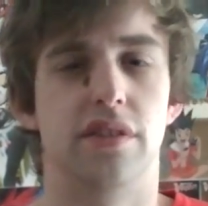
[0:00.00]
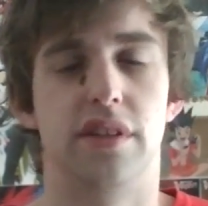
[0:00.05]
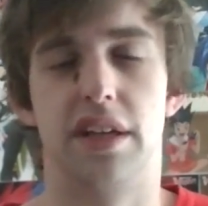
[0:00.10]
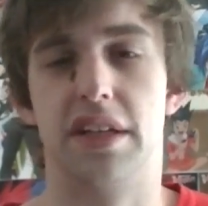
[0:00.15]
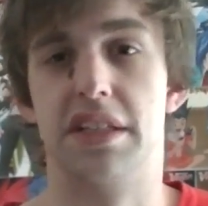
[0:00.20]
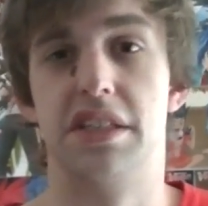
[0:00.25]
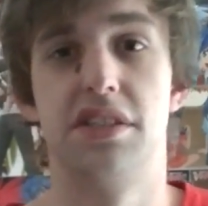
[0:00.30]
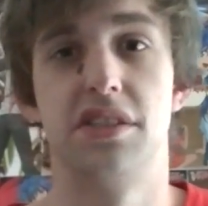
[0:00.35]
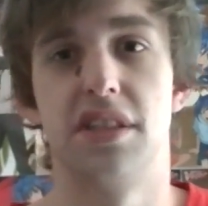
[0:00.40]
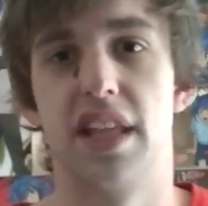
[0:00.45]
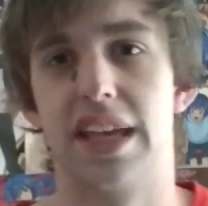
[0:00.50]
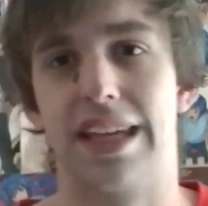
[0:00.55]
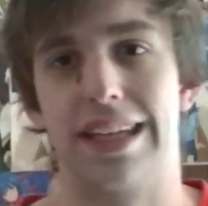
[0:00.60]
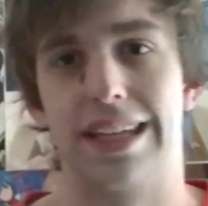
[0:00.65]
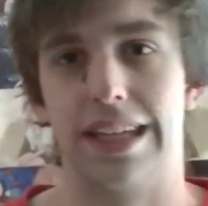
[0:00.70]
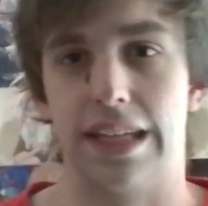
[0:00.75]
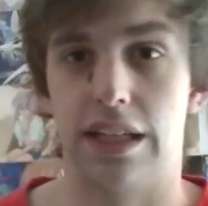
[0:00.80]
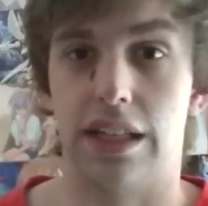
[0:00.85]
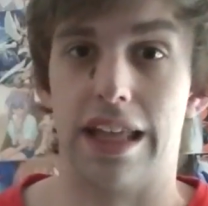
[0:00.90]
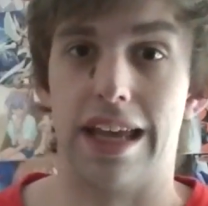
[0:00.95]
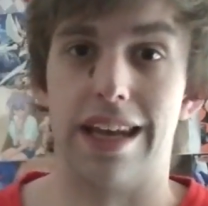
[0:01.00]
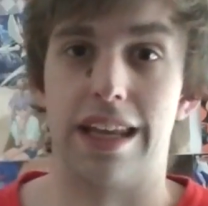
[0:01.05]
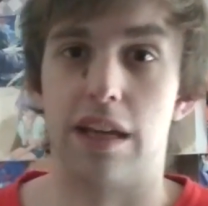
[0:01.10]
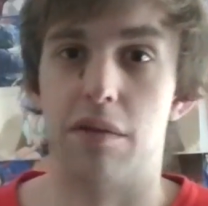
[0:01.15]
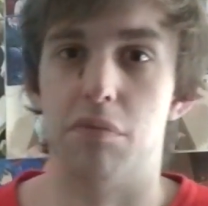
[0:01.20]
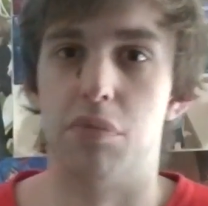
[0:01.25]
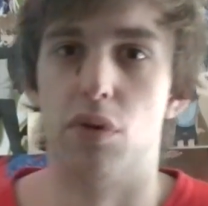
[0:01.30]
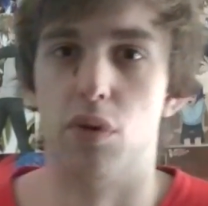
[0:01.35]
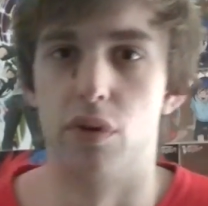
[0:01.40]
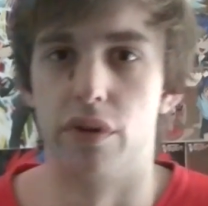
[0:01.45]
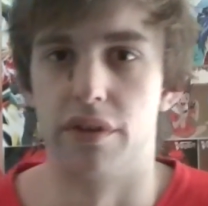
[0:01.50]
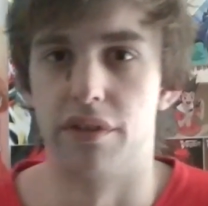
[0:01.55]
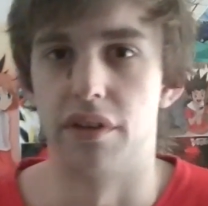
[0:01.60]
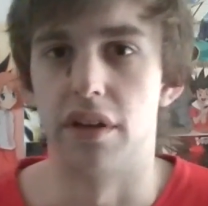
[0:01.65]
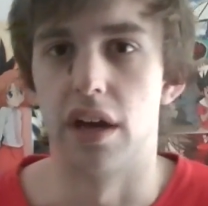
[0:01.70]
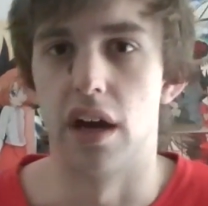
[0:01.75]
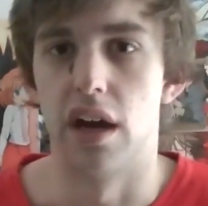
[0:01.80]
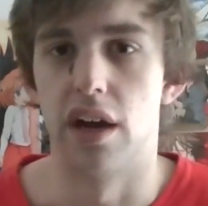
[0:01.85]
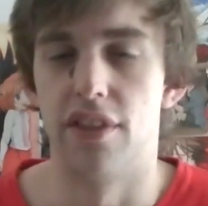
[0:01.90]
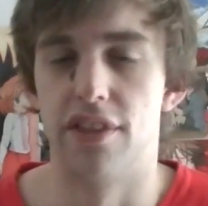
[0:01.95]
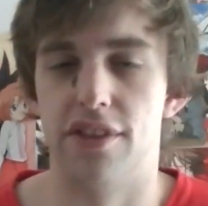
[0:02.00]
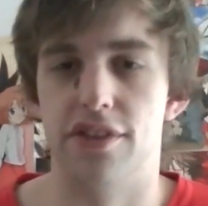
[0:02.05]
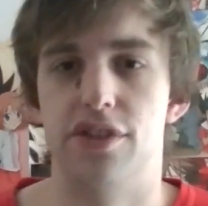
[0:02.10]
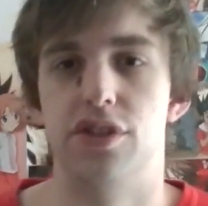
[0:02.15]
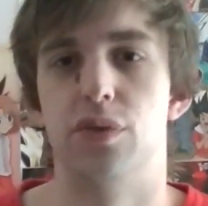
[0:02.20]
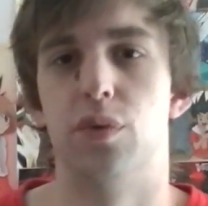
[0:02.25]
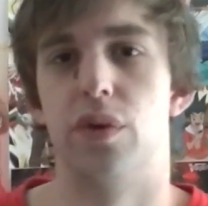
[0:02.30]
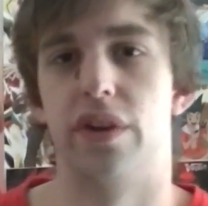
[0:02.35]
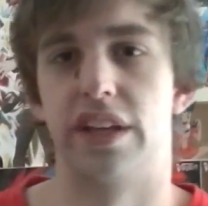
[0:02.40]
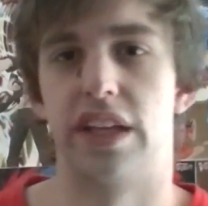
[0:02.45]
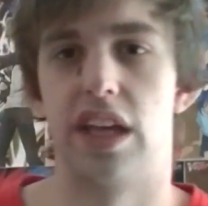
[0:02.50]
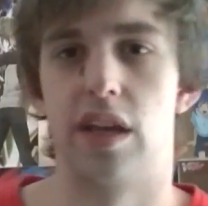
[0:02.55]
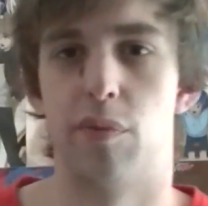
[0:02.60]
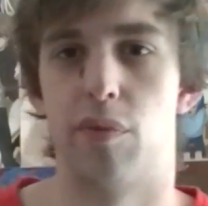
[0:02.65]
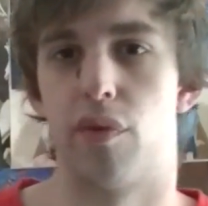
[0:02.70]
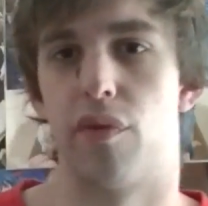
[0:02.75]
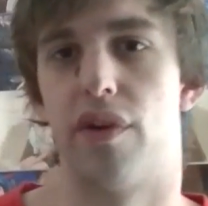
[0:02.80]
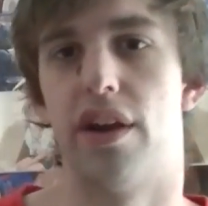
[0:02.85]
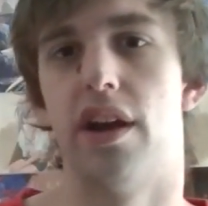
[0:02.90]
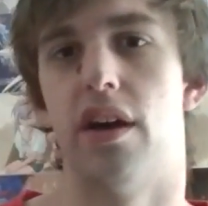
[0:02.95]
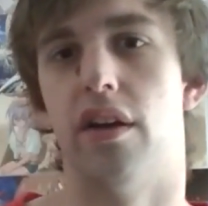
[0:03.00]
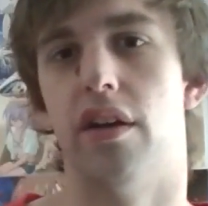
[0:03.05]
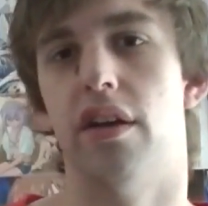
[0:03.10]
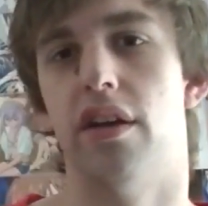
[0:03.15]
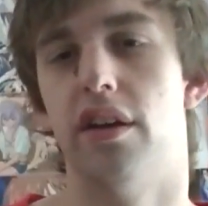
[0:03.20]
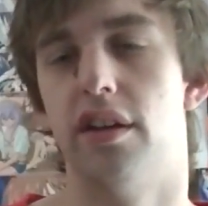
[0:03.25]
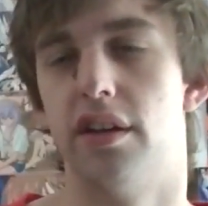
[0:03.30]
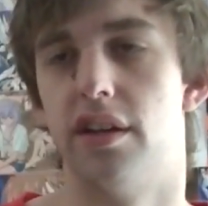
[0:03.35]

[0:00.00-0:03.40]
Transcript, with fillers: Um, and just like kill any important card that you want to keep around